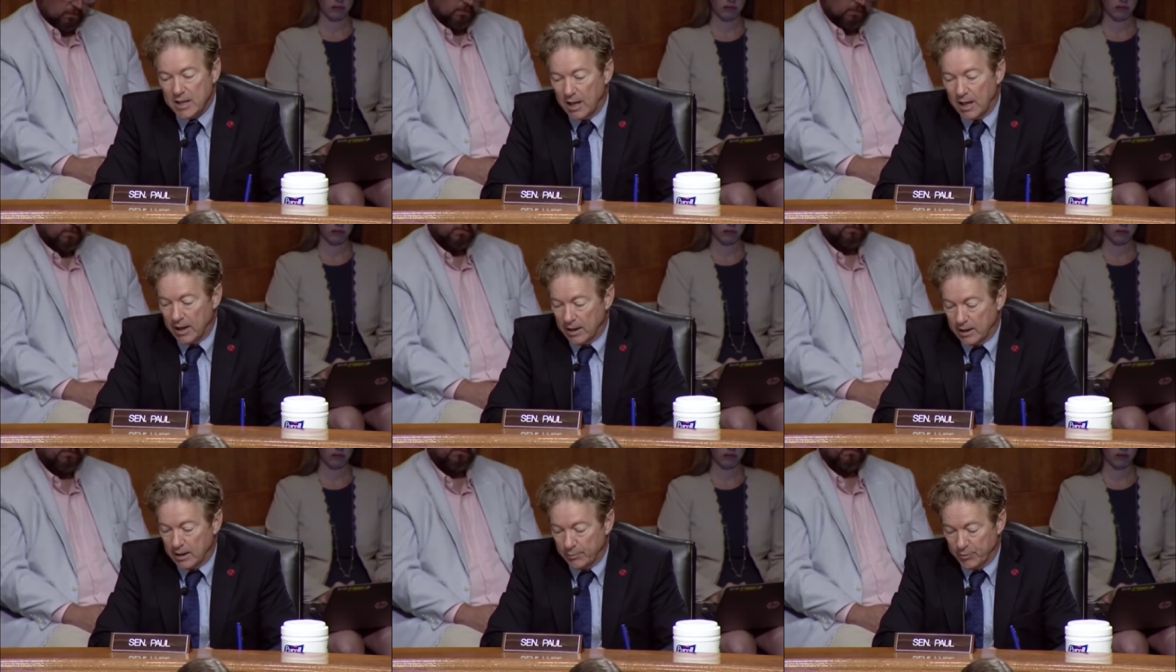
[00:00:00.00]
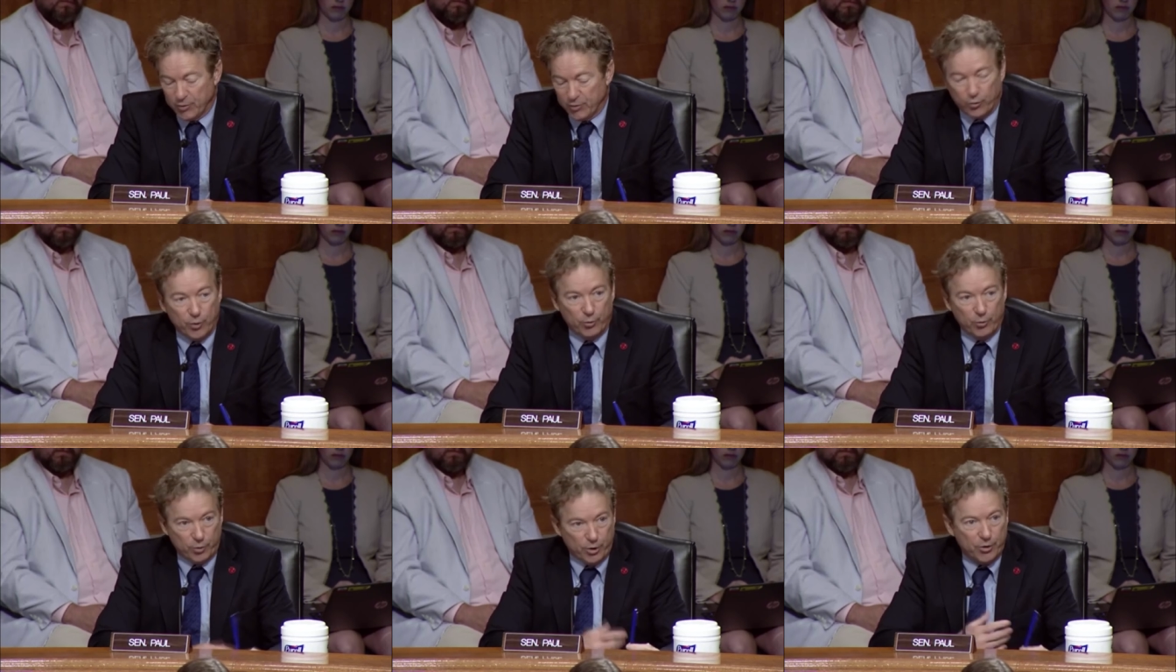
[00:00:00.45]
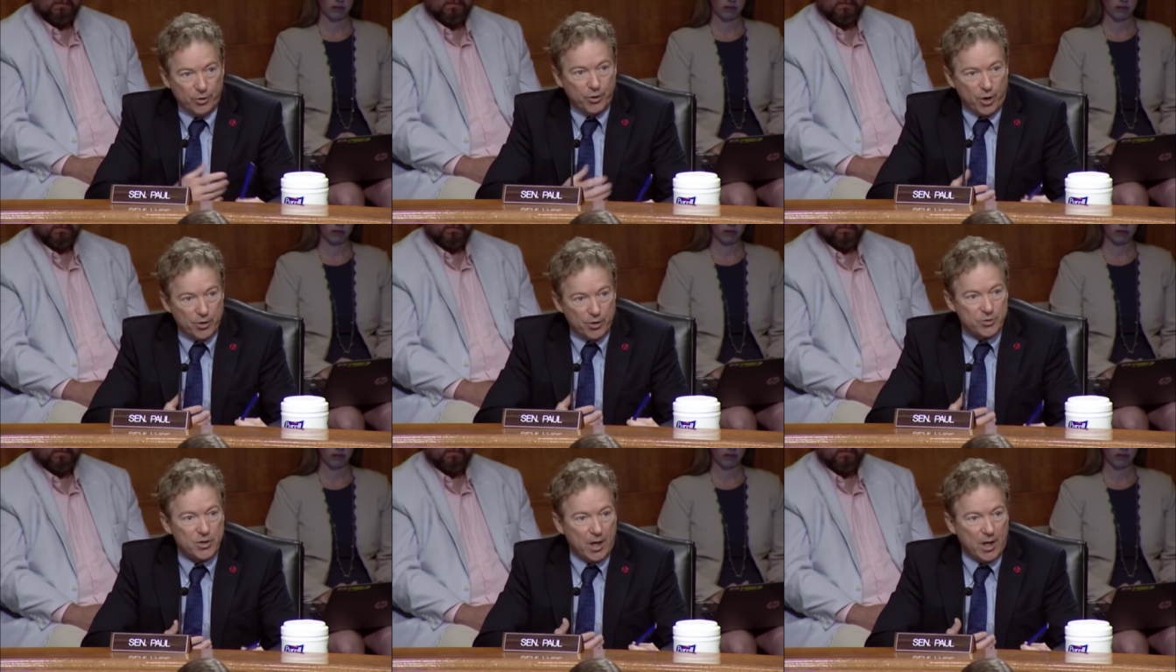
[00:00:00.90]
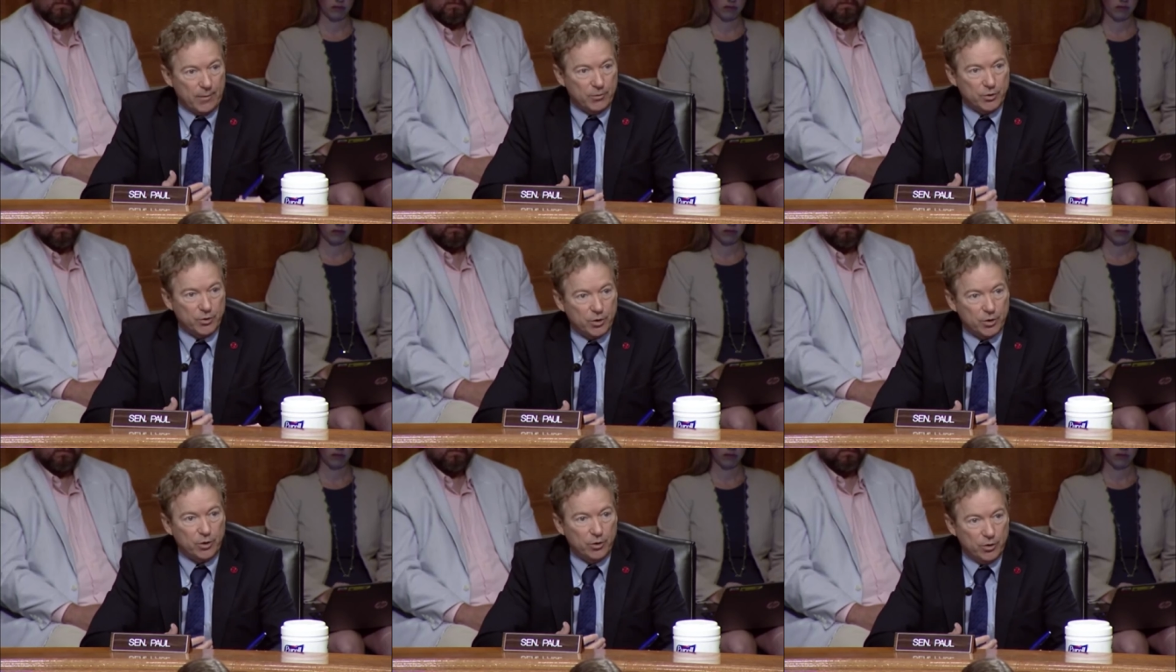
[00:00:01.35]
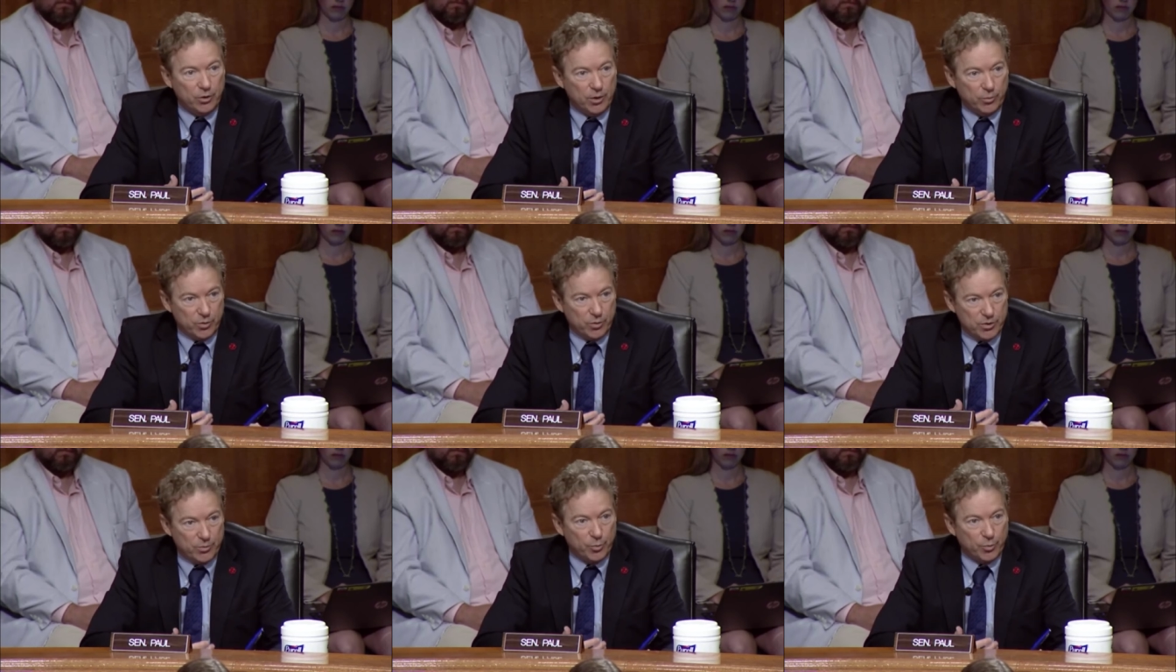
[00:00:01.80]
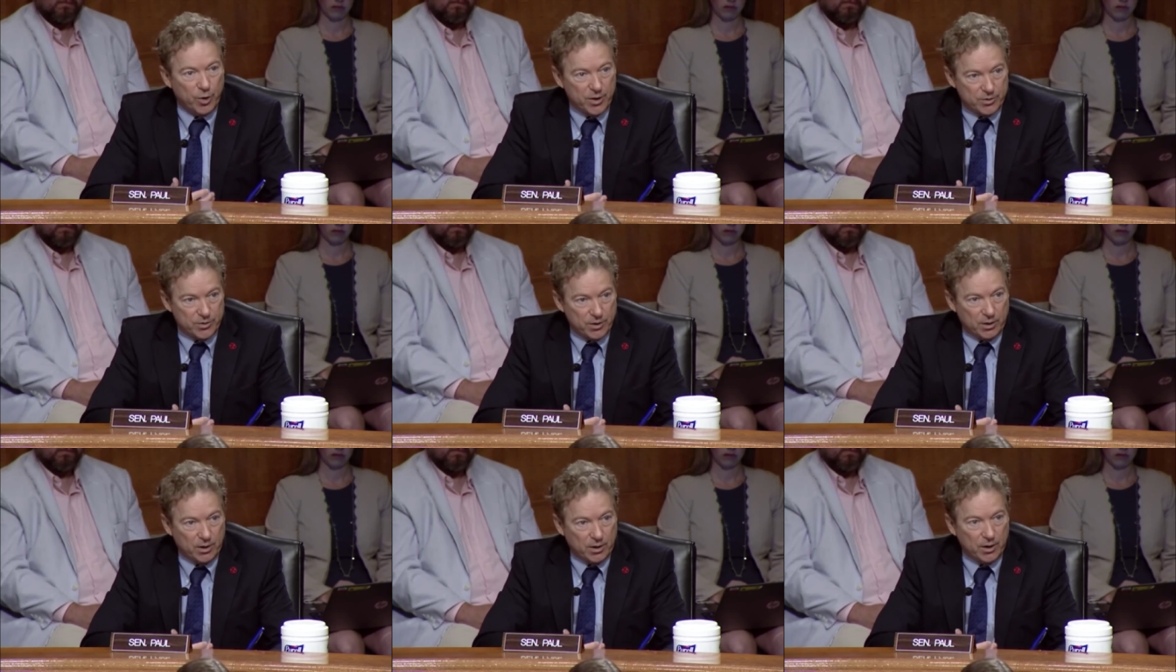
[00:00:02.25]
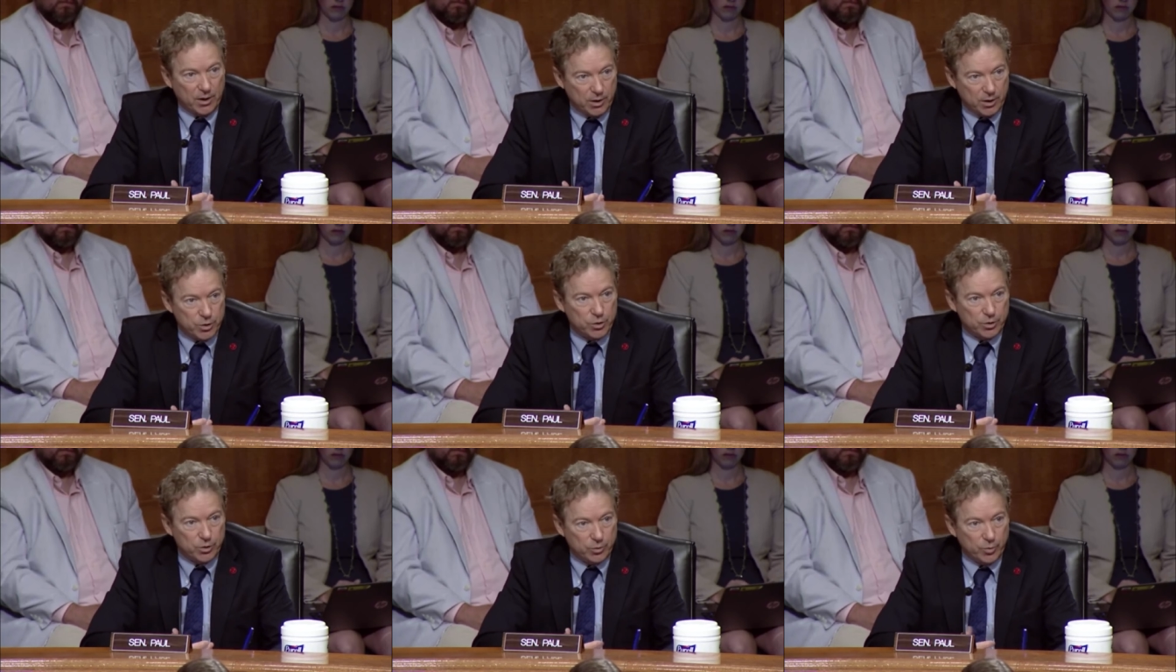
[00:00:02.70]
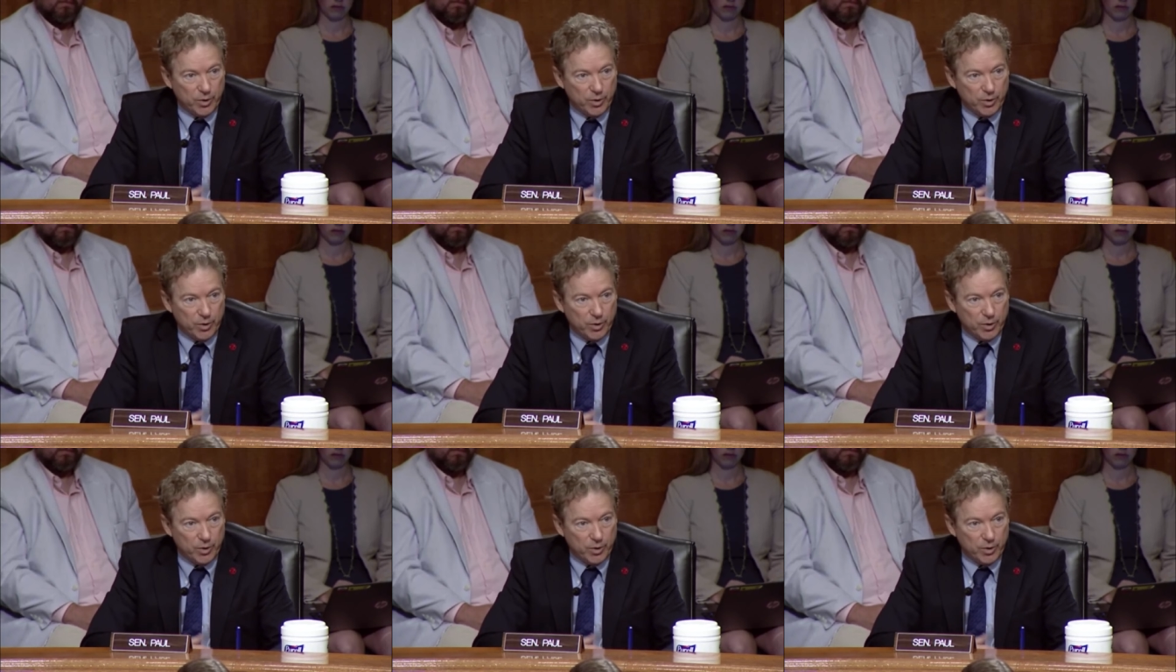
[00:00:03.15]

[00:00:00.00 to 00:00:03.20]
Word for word: Um, if we really thought cybersecurity was a pressing issue,